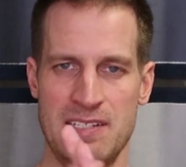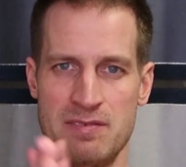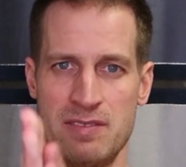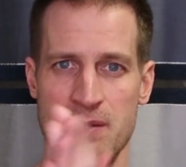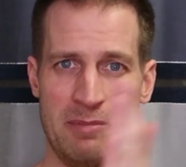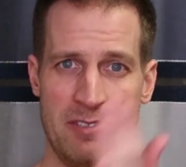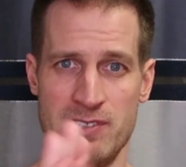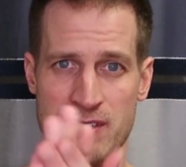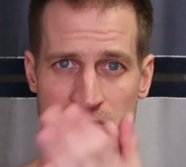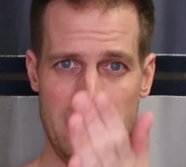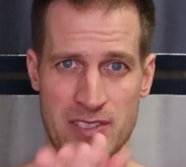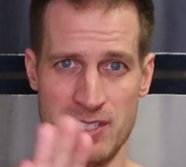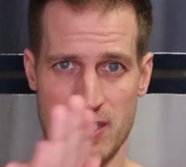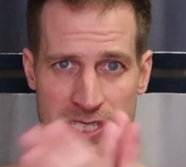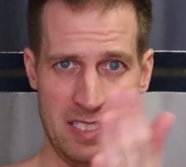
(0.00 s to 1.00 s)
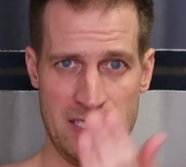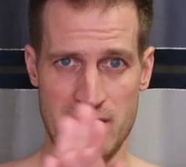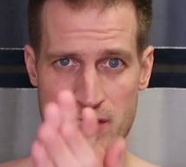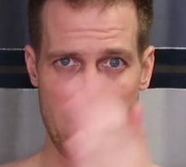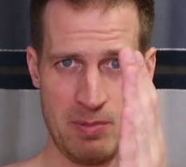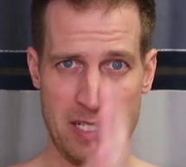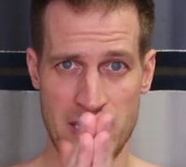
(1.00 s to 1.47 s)
rub it around real good,
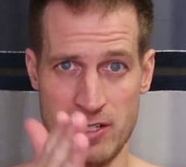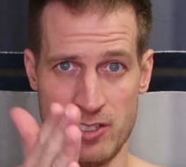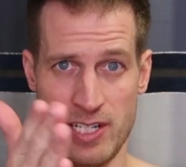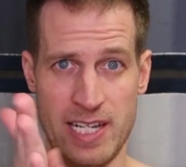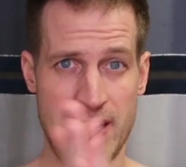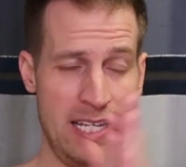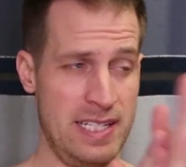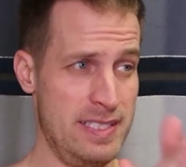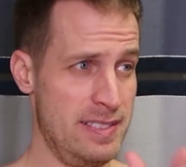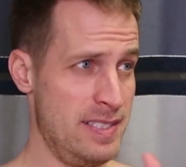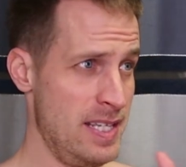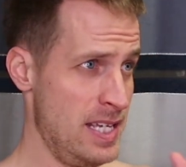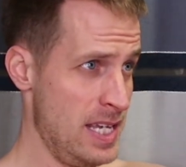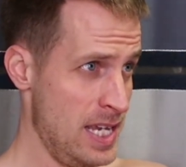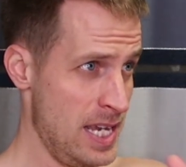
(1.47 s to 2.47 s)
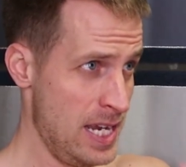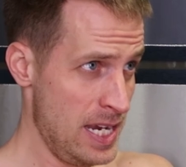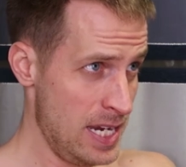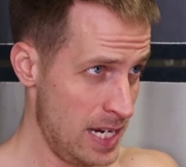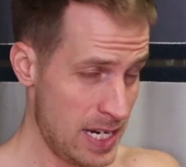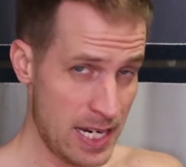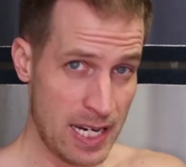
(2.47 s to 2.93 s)
so spread it on your hands.
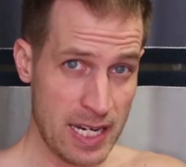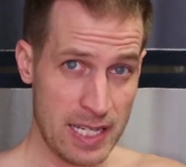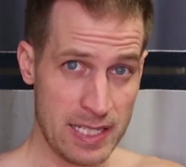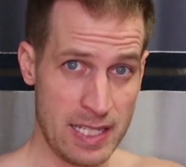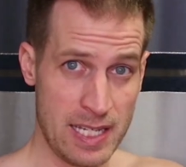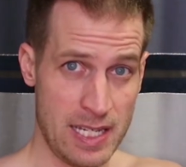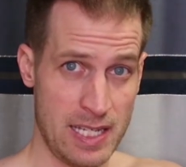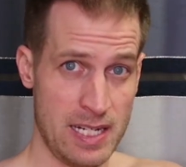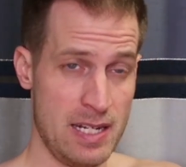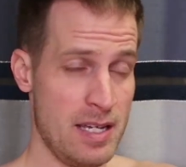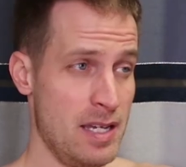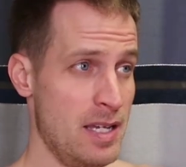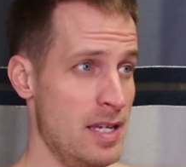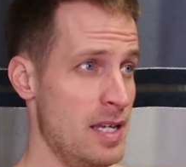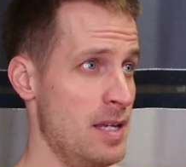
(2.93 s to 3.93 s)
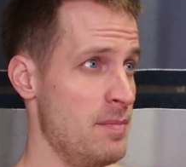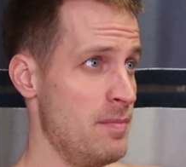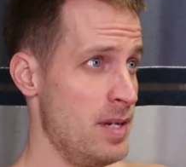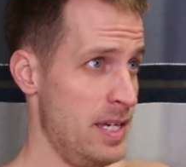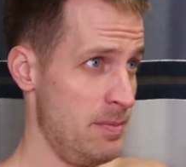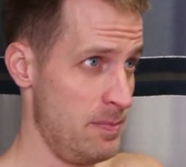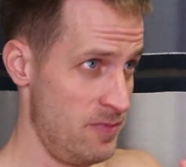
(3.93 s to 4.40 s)
And then
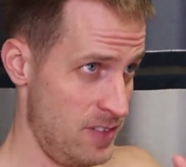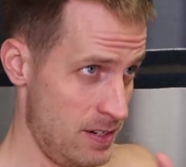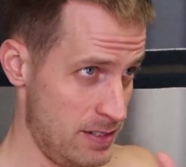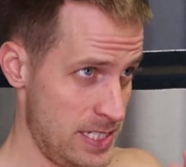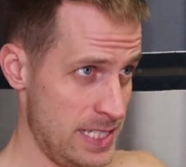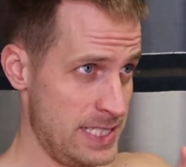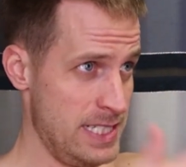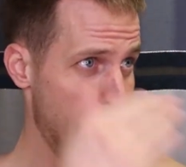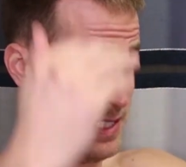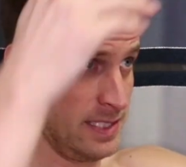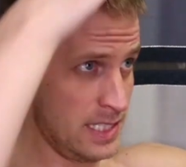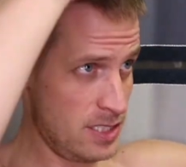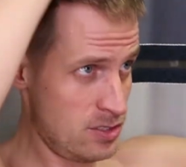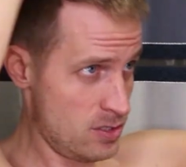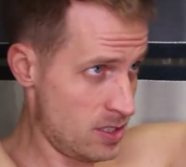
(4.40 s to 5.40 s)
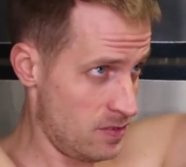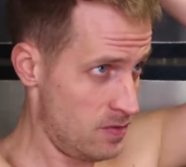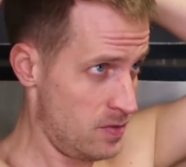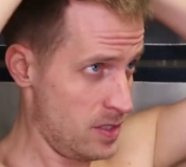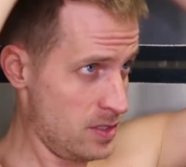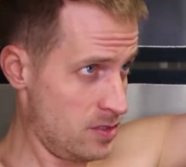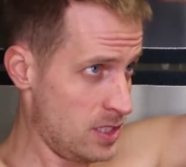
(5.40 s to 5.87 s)
my favorite technique is I just sort
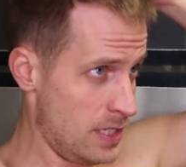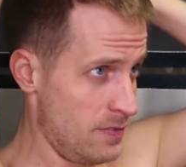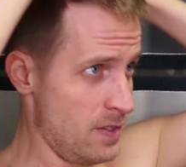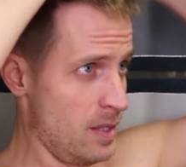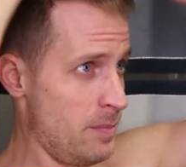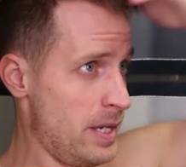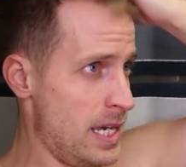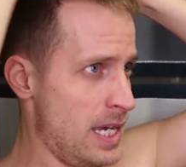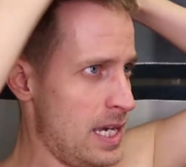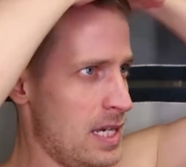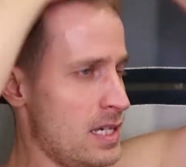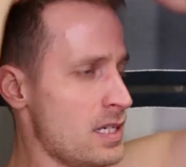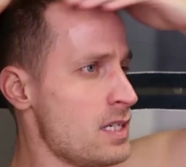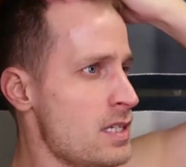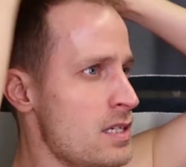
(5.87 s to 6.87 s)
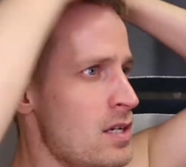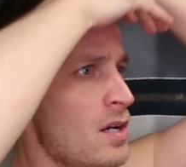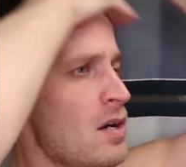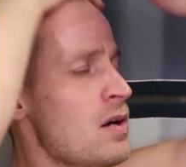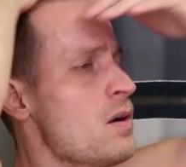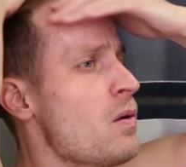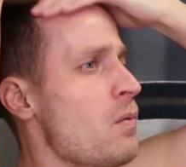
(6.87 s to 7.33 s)
of start from the back,
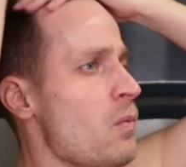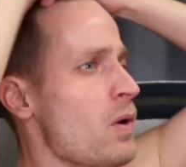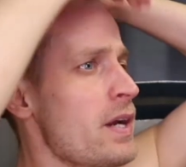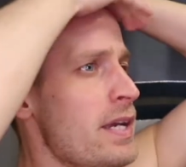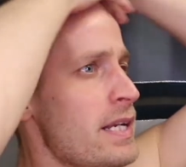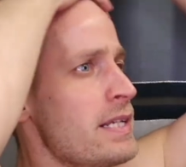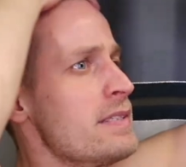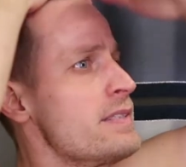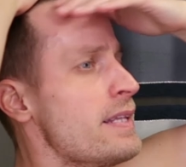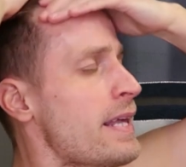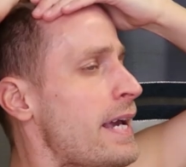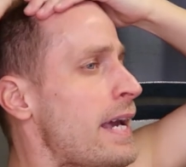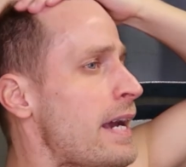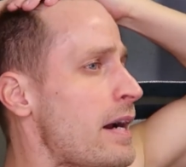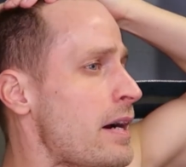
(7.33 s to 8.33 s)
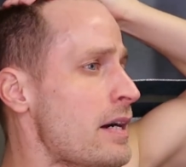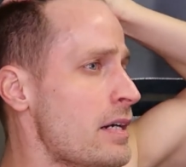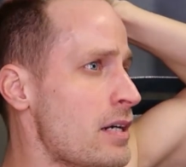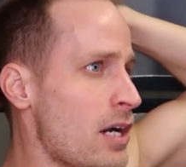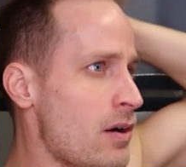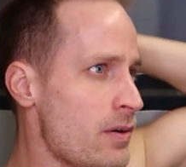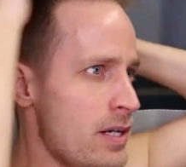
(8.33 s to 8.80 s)
work it into the
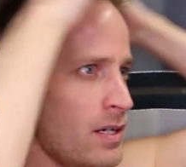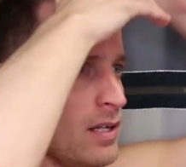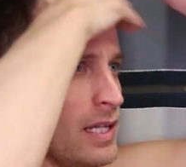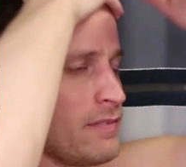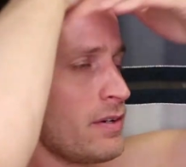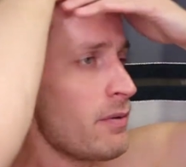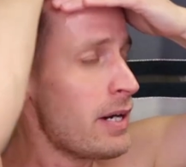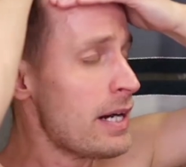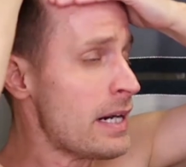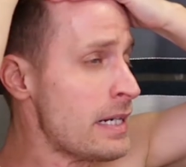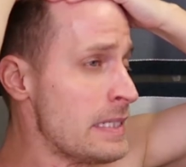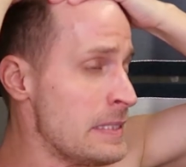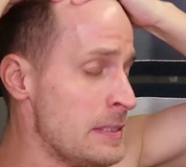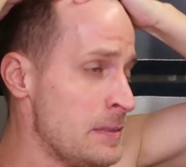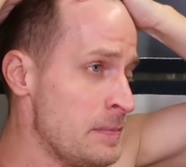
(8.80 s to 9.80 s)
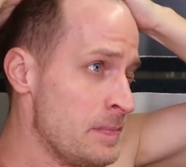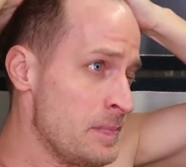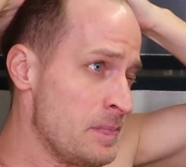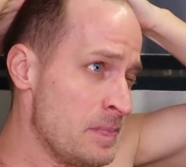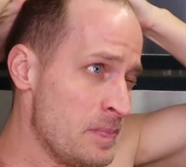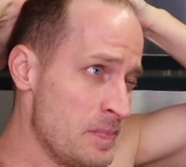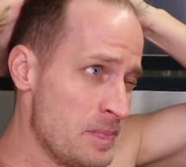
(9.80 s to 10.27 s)
hair, coat it all everywhere,
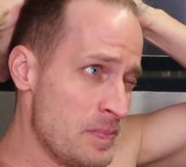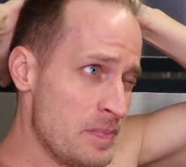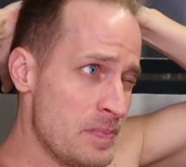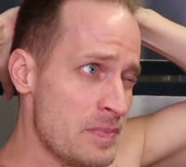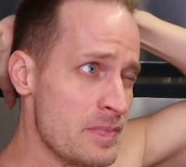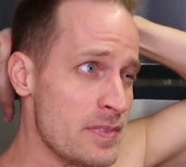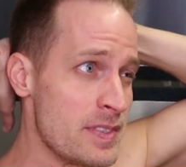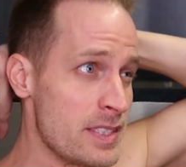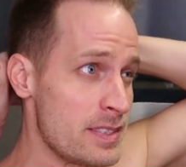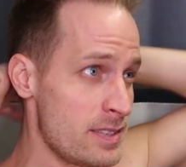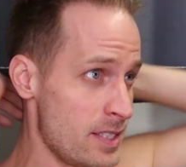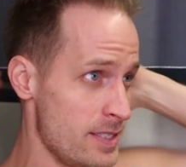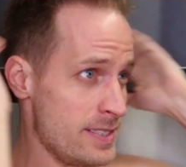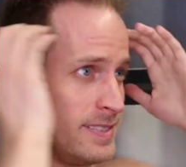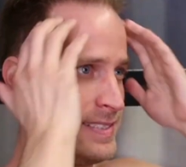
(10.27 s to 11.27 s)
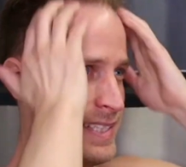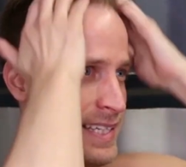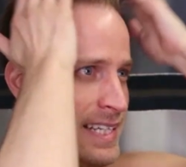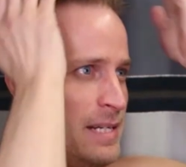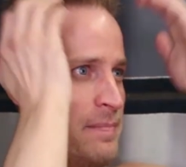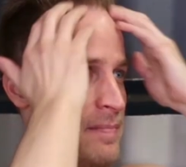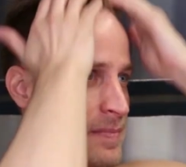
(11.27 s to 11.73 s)
so then it's all
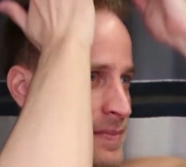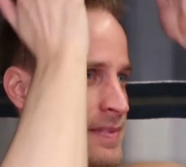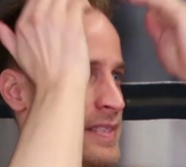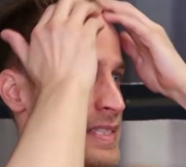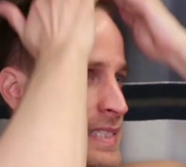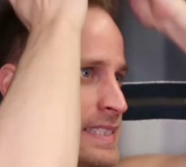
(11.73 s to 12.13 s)
sticking up